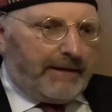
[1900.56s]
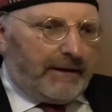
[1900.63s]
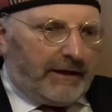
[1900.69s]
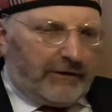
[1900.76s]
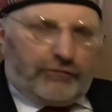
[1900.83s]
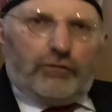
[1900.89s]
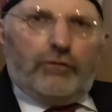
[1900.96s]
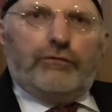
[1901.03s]

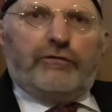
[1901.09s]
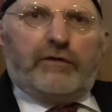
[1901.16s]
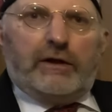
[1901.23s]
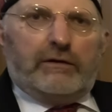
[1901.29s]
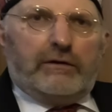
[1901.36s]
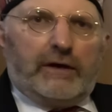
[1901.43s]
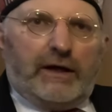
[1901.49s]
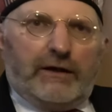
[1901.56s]

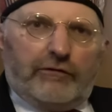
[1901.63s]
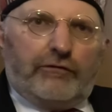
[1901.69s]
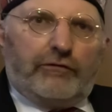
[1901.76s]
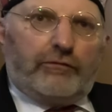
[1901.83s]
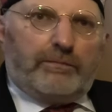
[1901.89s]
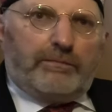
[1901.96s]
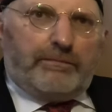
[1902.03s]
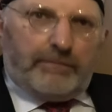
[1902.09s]
exhausted
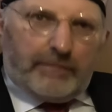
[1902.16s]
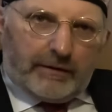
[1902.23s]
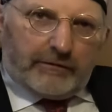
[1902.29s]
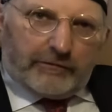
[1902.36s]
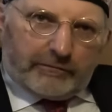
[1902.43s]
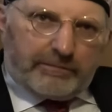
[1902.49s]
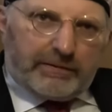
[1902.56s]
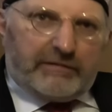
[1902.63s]
its
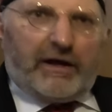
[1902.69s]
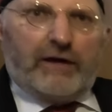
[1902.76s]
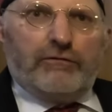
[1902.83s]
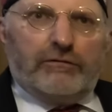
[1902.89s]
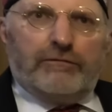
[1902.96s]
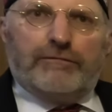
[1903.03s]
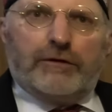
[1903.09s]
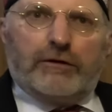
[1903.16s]

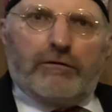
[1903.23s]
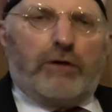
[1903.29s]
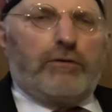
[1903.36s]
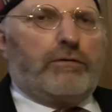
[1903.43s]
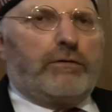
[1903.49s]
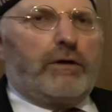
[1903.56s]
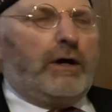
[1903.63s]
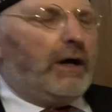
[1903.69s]
potential for
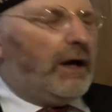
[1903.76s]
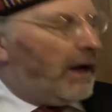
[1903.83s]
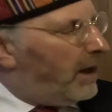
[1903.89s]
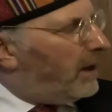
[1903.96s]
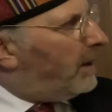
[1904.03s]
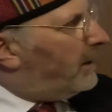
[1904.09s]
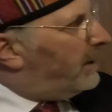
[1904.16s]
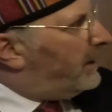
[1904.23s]
growth
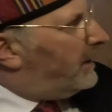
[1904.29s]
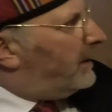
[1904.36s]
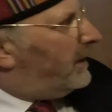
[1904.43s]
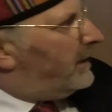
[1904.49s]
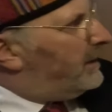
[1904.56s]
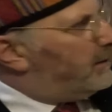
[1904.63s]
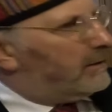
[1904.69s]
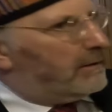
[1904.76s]

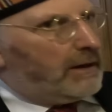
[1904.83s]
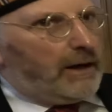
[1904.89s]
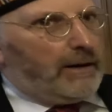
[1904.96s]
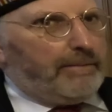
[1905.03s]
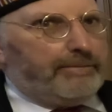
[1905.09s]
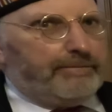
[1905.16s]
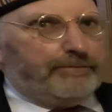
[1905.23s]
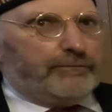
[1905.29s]

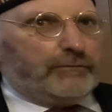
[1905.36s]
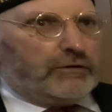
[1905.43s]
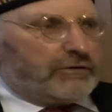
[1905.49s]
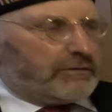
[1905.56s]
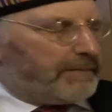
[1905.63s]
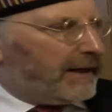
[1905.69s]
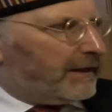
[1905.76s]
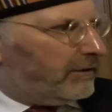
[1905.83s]
in
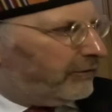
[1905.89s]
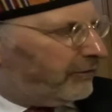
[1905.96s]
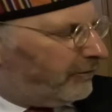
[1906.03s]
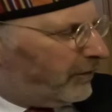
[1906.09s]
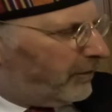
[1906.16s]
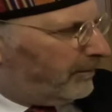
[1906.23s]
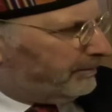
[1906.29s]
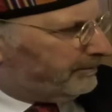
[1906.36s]
Spengler's
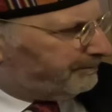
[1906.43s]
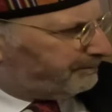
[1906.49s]
view.